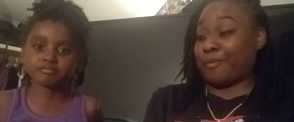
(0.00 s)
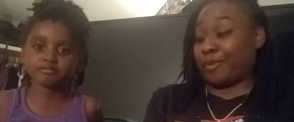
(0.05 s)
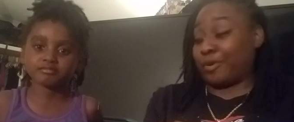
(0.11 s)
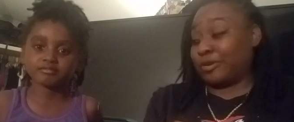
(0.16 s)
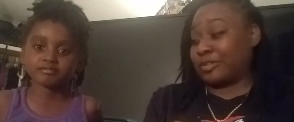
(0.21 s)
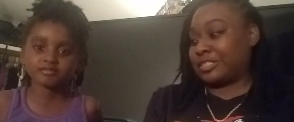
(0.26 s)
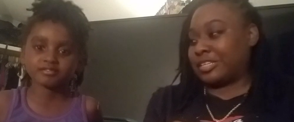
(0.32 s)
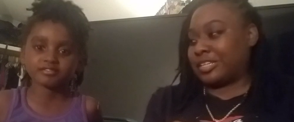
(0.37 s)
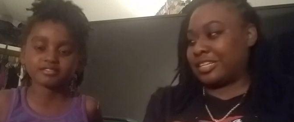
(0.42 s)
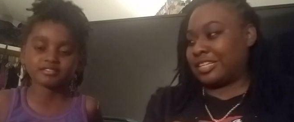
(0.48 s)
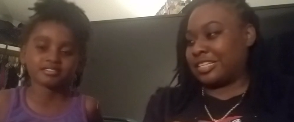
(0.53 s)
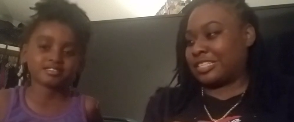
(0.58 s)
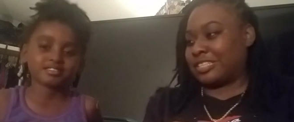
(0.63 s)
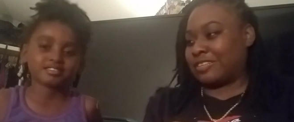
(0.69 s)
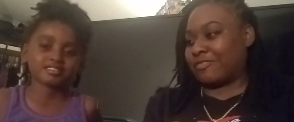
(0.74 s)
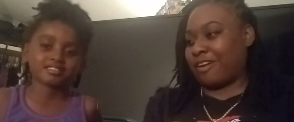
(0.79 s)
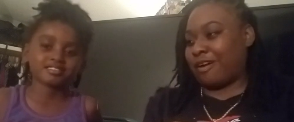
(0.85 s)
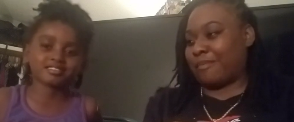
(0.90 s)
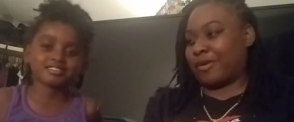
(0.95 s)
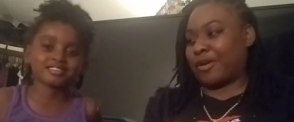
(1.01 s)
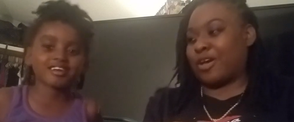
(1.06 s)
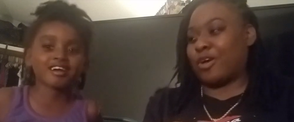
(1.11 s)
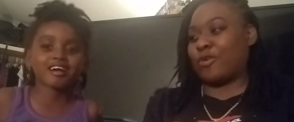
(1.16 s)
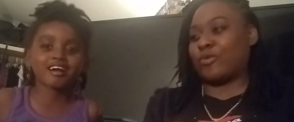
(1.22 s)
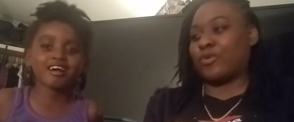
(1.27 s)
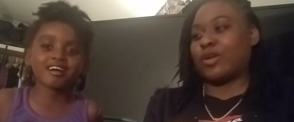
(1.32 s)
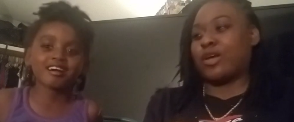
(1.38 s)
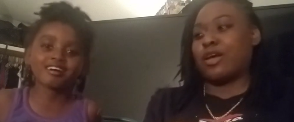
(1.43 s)
Speaker 1: a personal Instagram
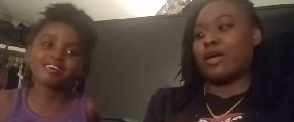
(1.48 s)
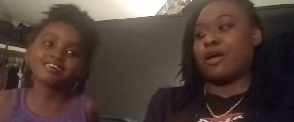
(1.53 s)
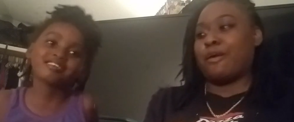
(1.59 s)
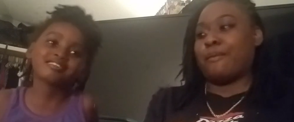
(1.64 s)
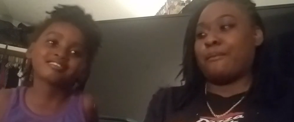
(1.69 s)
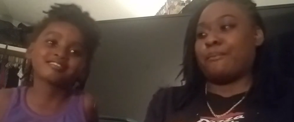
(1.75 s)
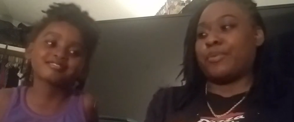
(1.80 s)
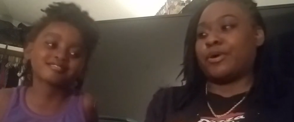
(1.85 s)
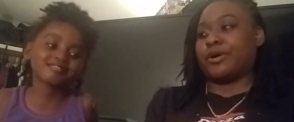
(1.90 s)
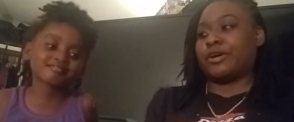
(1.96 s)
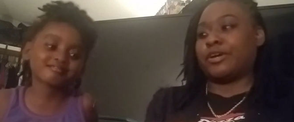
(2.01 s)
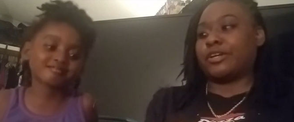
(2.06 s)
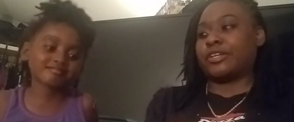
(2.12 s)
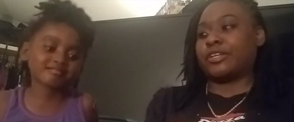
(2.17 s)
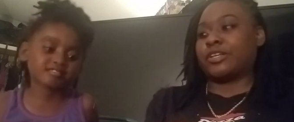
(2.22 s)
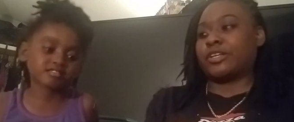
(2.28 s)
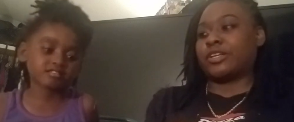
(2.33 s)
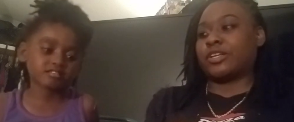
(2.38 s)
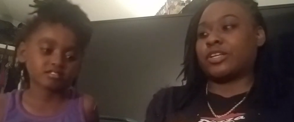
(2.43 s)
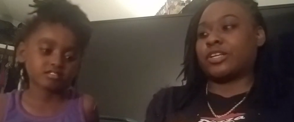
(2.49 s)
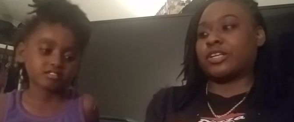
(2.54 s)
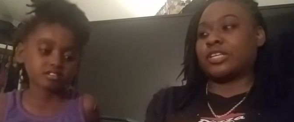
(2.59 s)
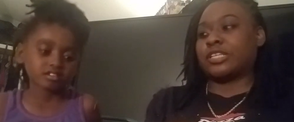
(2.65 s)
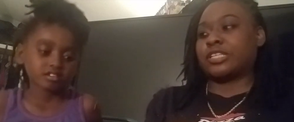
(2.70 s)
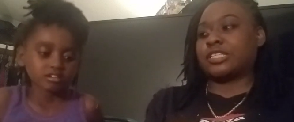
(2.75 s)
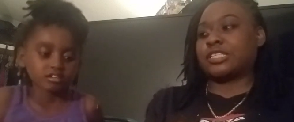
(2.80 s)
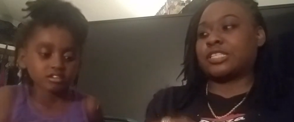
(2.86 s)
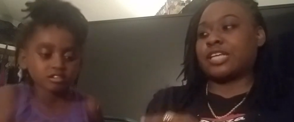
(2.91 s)
account. But
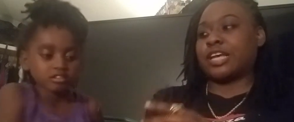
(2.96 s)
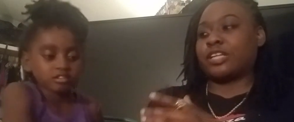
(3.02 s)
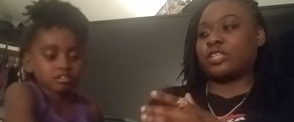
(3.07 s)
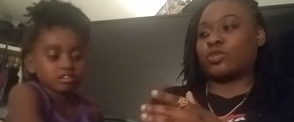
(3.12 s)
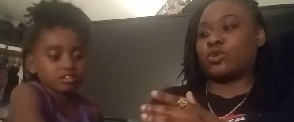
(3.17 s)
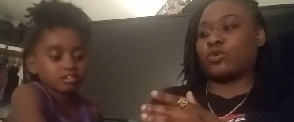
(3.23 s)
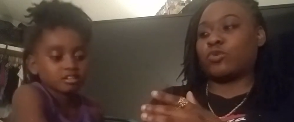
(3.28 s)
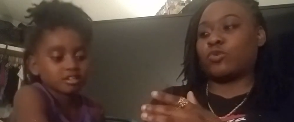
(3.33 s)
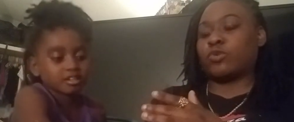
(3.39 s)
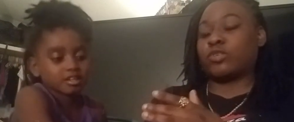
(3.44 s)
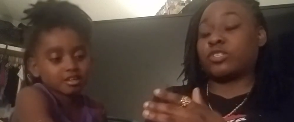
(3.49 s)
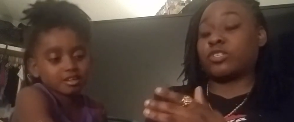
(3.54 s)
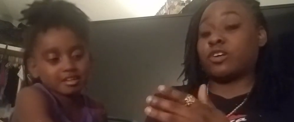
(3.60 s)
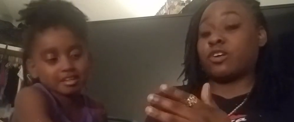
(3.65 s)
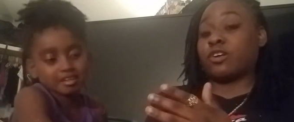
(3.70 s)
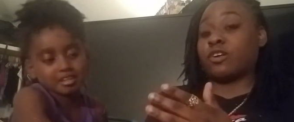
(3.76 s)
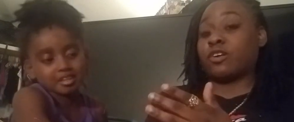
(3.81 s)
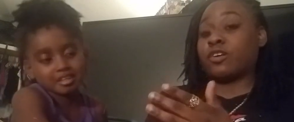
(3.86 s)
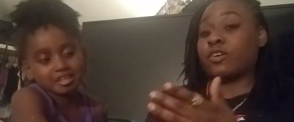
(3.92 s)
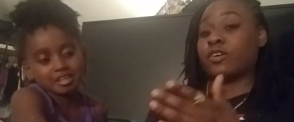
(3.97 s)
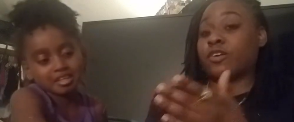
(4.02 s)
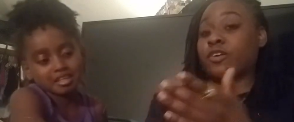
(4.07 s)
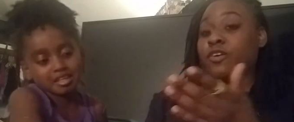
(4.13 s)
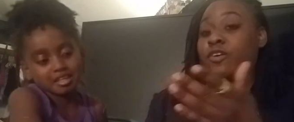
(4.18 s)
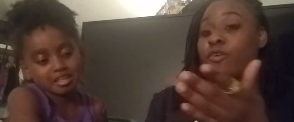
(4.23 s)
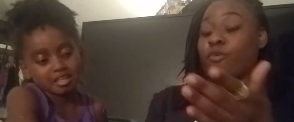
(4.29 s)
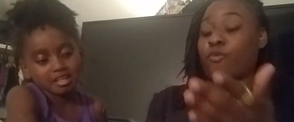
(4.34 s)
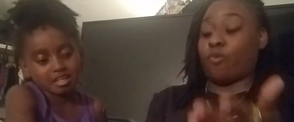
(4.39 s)
stay tuned to
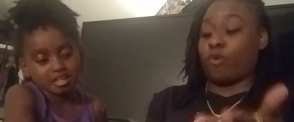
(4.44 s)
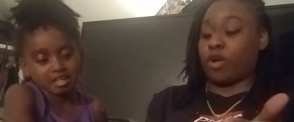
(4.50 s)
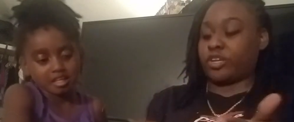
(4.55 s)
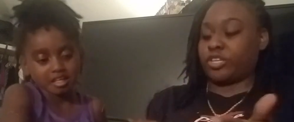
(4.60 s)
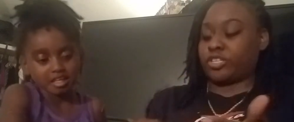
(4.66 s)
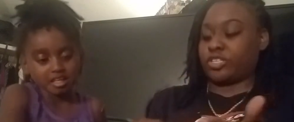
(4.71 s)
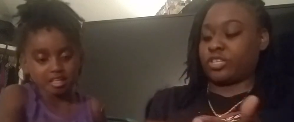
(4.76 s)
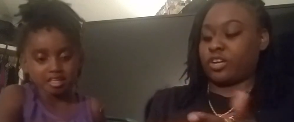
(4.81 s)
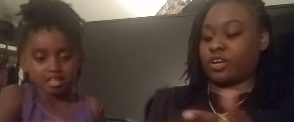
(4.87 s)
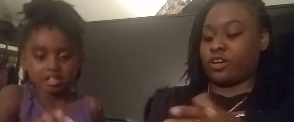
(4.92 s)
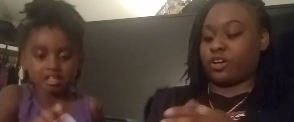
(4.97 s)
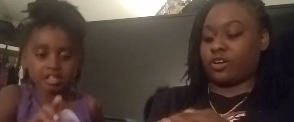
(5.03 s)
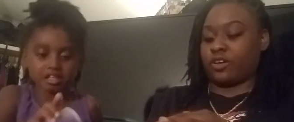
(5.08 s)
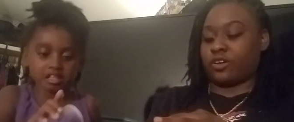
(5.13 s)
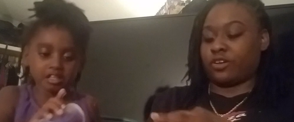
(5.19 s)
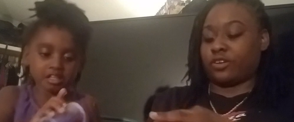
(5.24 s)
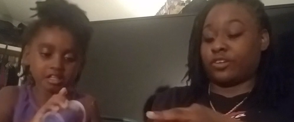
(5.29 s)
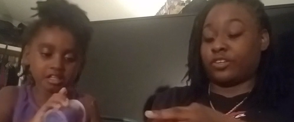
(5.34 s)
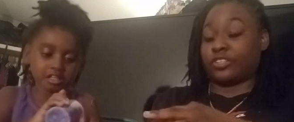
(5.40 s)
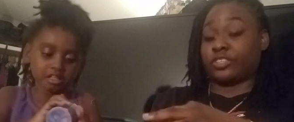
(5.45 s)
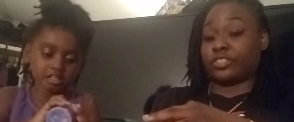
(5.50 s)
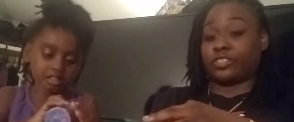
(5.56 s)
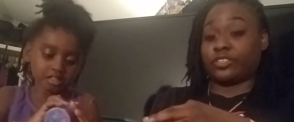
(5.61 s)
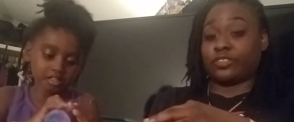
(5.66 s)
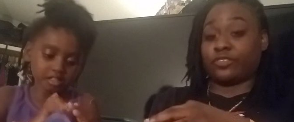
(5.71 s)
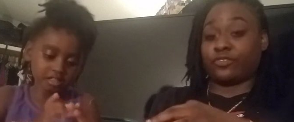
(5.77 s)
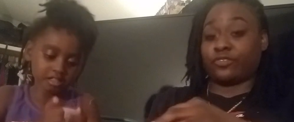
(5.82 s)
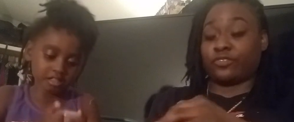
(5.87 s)
watch the
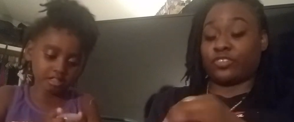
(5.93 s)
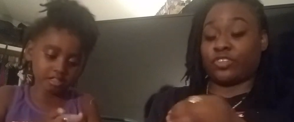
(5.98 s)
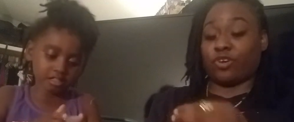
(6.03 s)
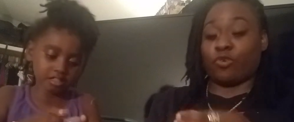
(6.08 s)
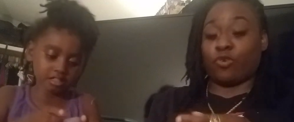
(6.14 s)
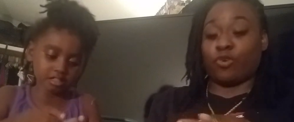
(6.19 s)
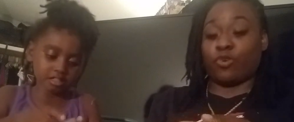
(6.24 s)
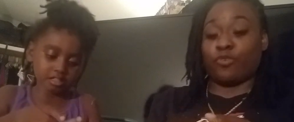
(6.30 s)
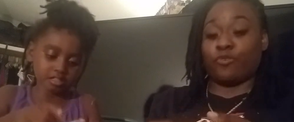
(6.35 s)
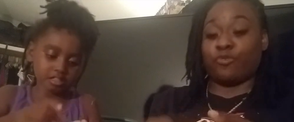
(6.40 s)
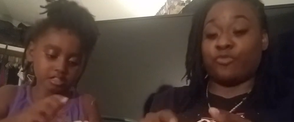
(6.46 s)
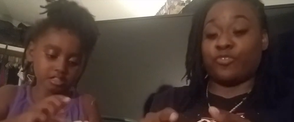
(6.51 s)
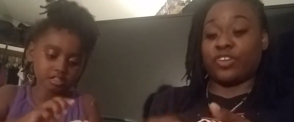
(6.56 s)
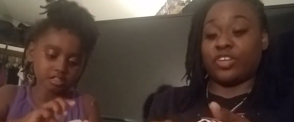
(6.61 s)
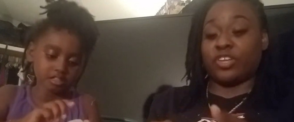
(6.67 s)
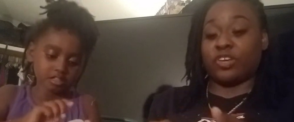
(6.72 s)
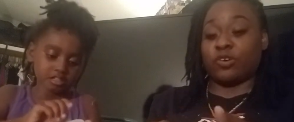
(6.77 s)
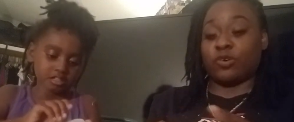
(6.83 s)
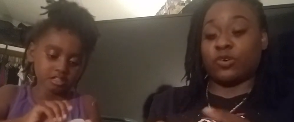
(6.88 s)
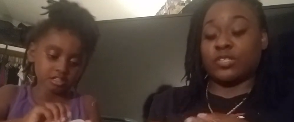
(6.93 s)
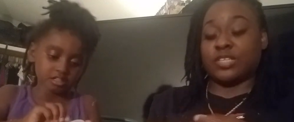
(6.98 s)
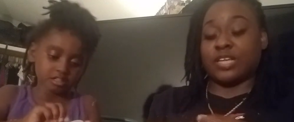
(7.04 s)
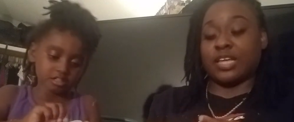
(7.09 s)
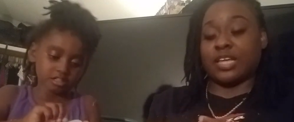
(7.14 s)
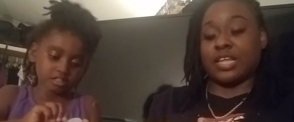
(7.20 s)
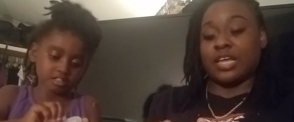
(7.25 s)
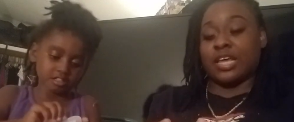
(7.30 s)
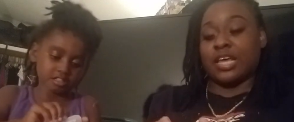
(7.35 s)
Junkanoo videos
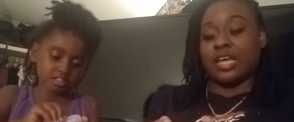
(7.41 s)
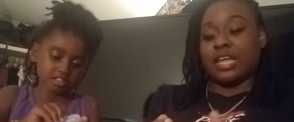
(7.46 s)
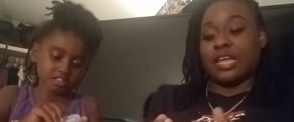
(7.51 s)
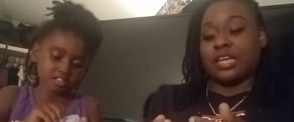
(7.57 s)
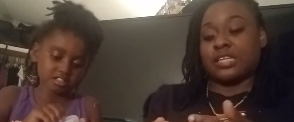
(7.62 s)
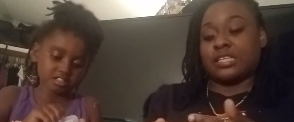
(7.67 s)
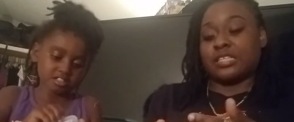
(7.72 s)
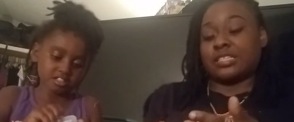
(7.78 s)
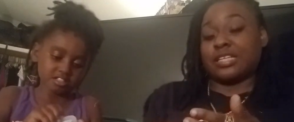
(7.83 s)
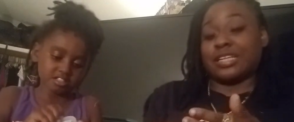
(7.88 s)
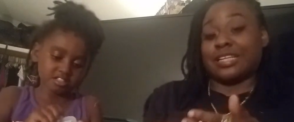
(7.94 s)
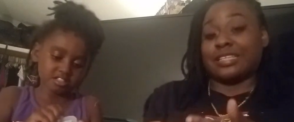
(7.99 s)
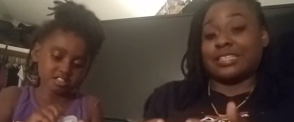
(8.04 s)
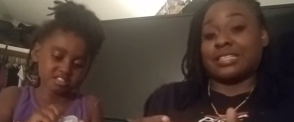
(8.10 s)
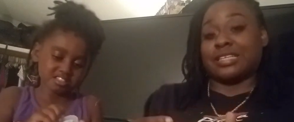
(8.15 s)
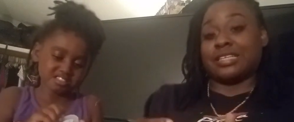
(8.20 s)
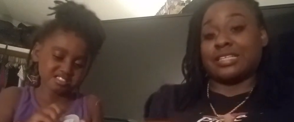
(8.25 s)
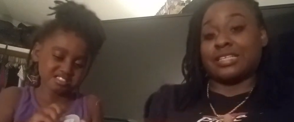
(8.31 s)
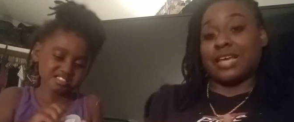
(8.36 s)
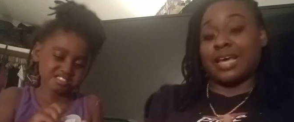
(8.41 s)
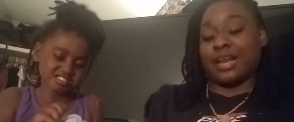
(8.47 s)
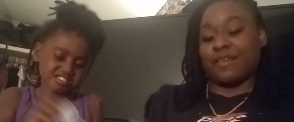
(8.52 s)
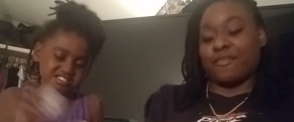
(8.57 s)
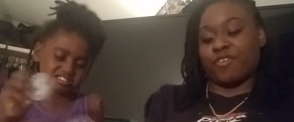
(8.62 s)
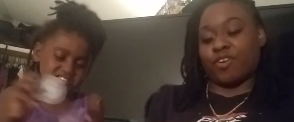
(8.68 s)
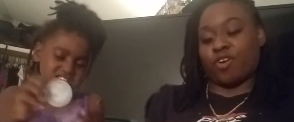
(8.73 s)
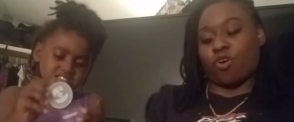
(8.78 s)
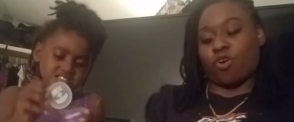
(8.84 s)
and see the detail
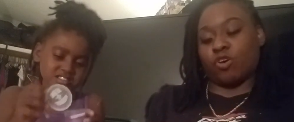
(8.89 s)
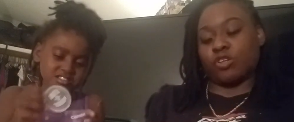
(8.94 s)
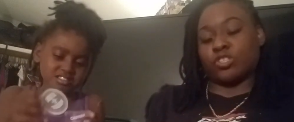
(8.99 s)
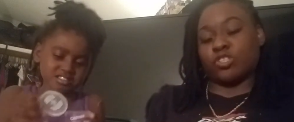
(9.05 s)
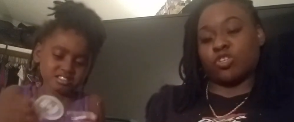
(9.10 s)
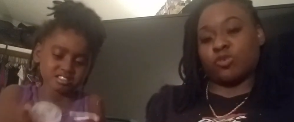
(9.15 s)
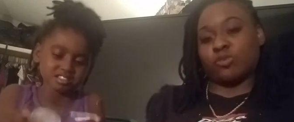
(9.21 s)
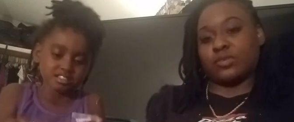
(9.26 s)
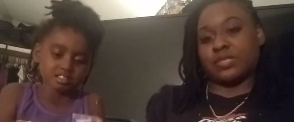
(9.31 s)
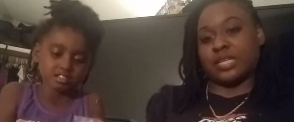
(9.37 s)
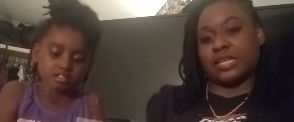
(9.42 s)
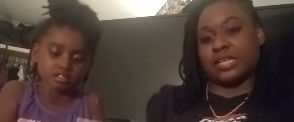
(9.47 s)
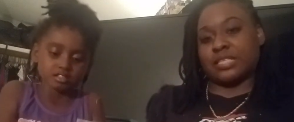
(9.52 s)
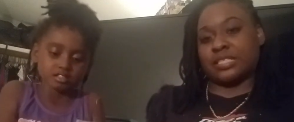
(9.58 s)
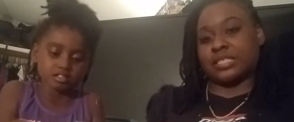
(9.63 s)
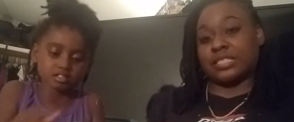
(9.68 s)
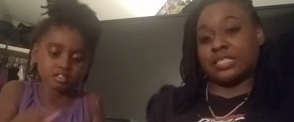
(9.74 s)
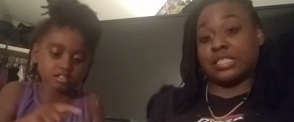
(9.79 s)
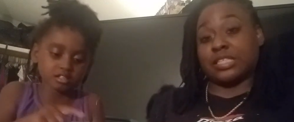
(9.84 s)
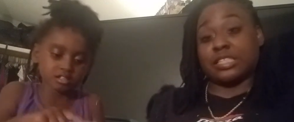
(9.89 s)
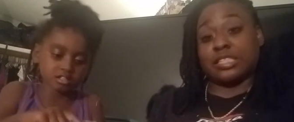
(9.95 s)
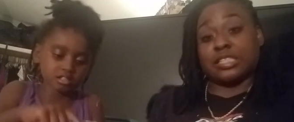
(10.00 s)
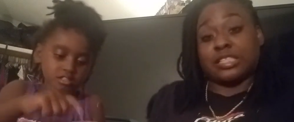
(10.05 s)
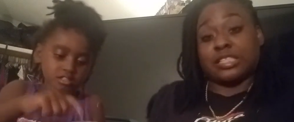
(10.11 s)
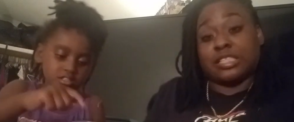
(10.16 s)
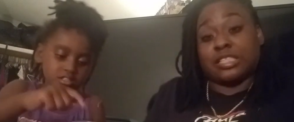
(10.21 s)
of the costumes and listen to the